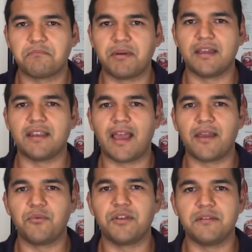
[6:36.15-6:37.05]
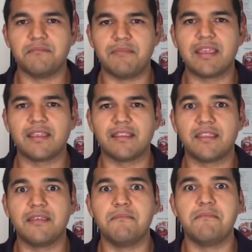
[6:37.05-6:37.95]
but I wouldn't make
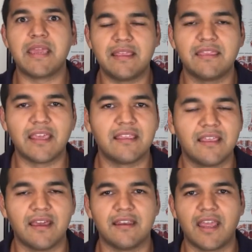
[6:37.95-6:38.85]
it the main thing that